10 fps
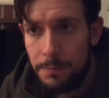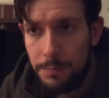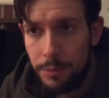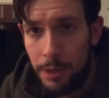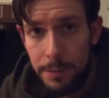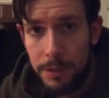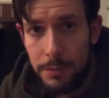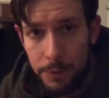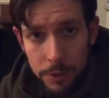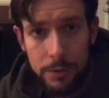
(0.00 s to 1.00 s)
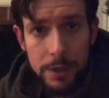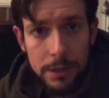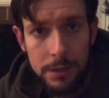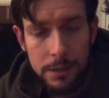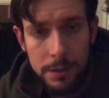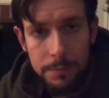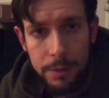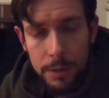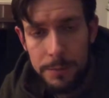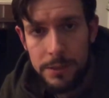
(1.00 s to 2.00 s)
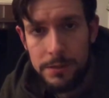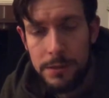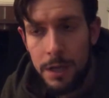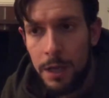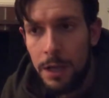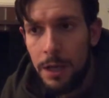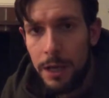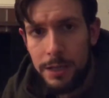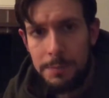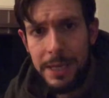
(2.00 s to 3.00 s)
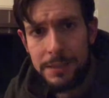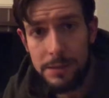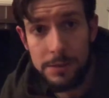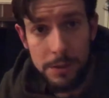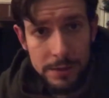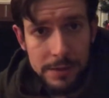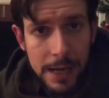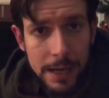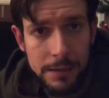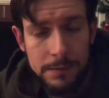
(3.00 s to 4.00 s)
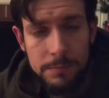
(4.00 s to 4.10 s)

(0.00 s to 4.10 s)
primary career and purpose, and he makes these on the side.